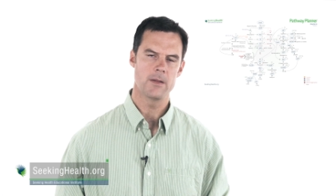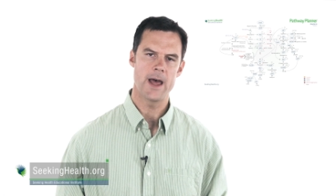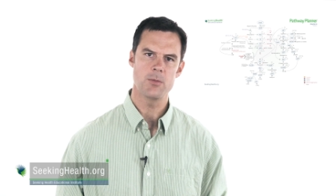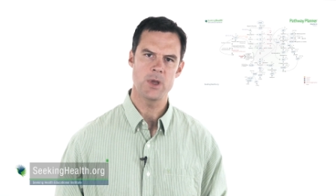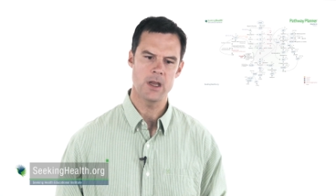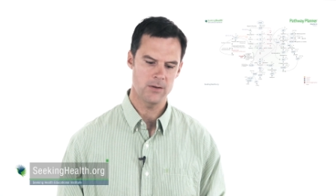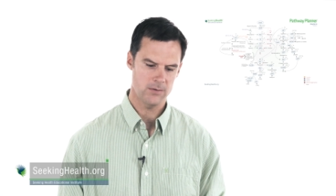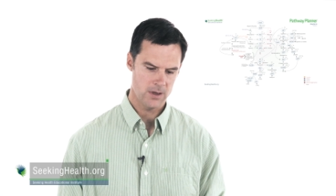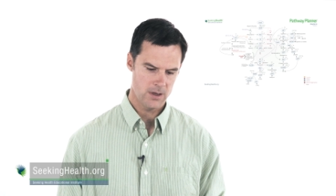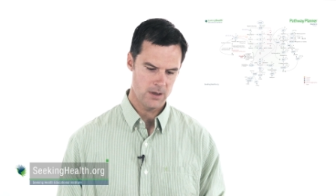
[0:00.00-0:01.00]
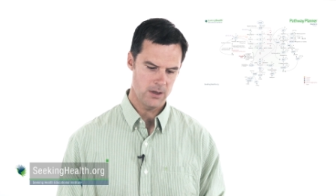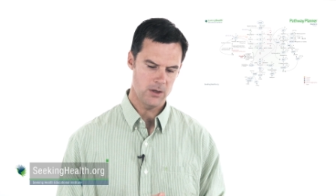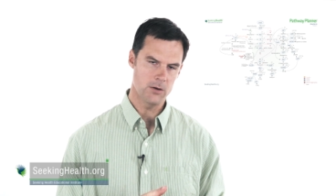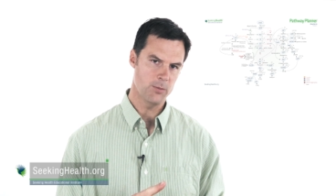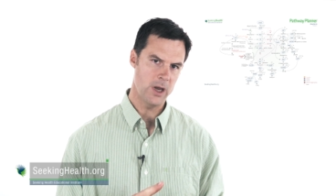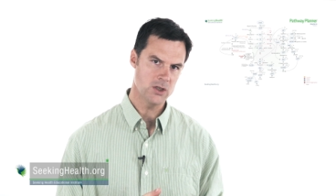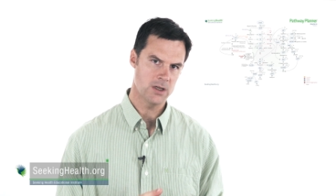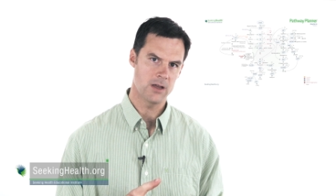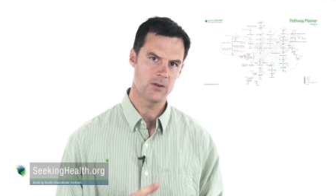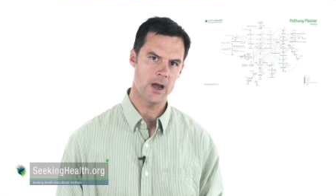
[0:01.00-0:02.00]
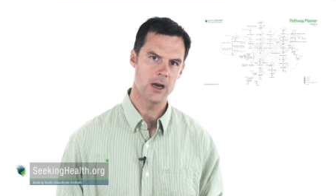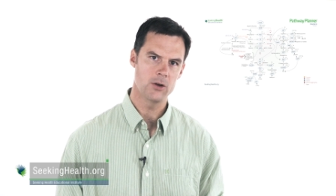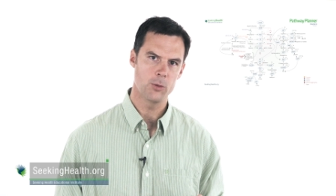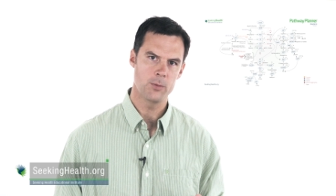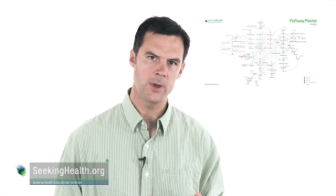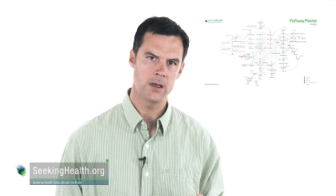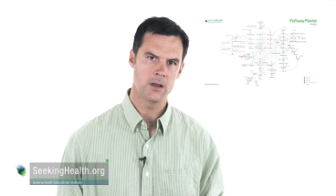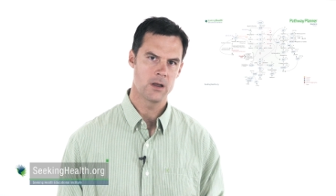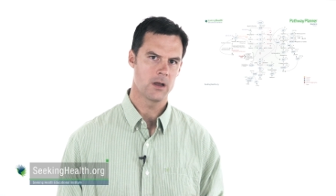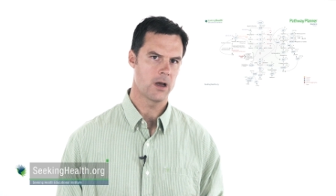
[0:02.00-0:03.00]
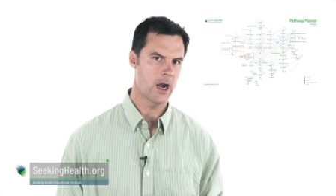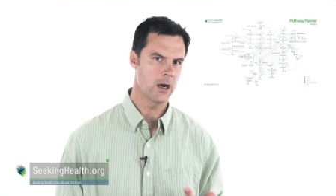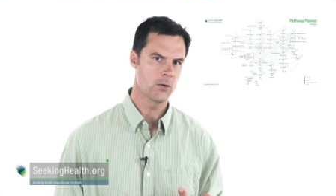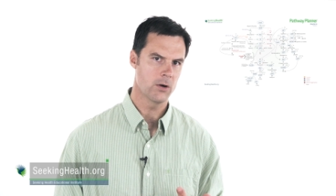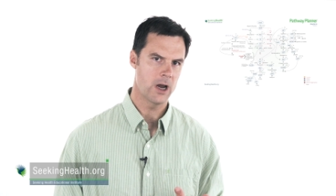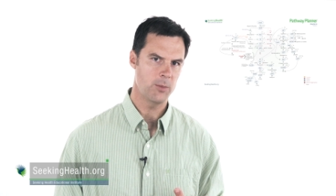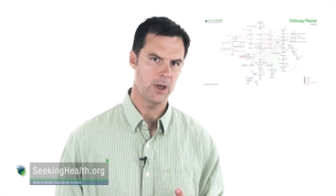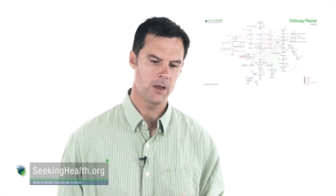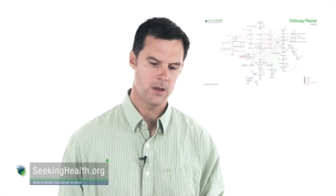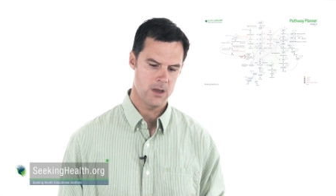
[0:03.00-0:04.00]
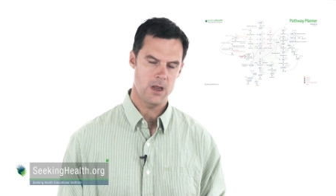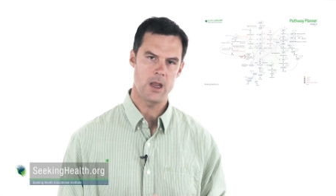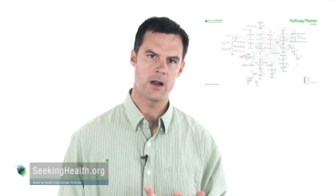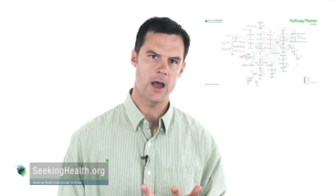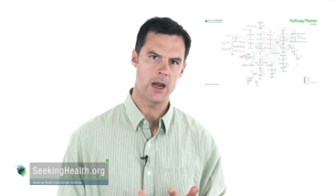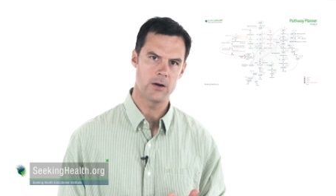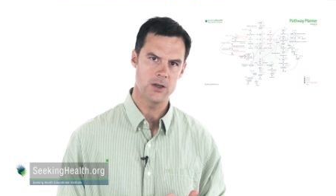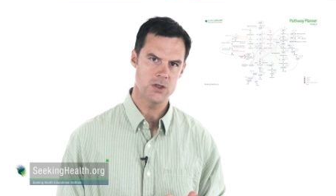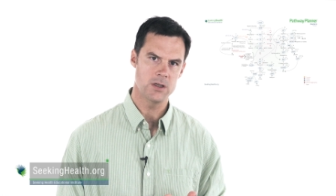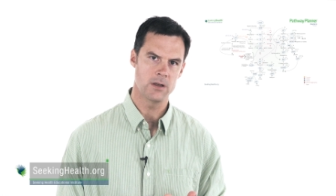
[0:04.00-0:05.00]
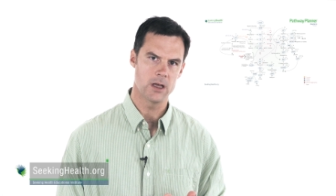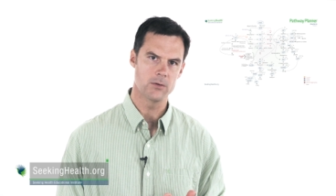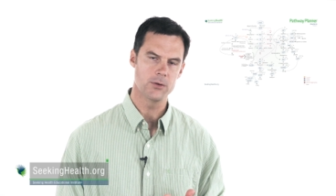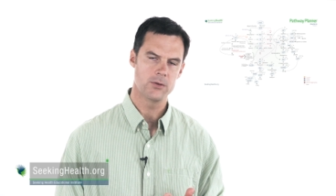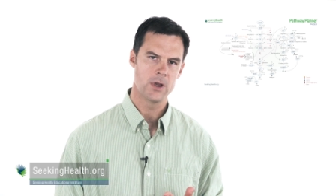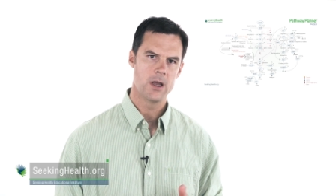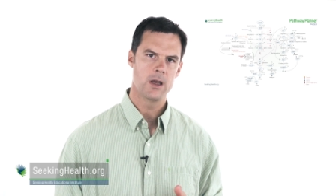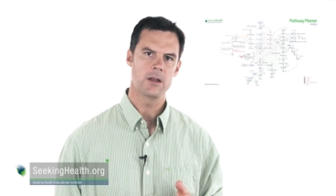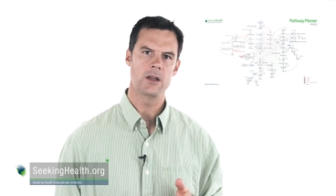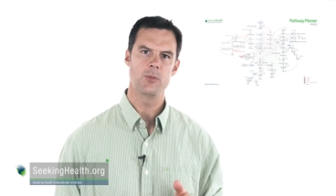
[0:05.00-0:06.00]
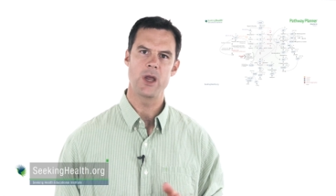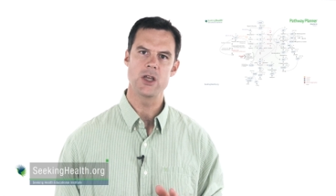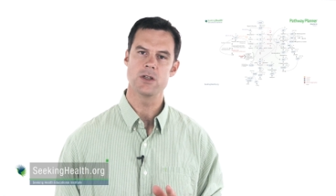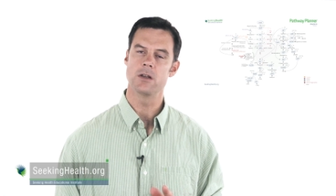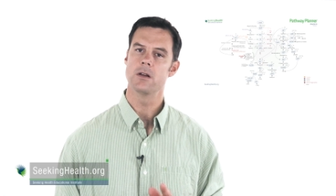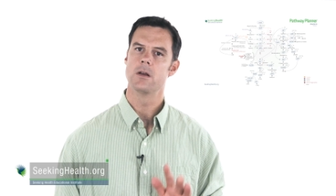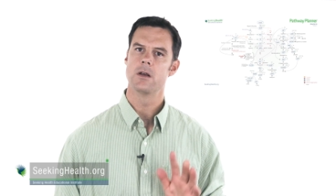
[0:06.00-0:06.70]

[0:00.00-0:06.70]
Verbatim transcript: That means your patient has higher dopamine, higher norepi, and higher estrogen levels than the patient,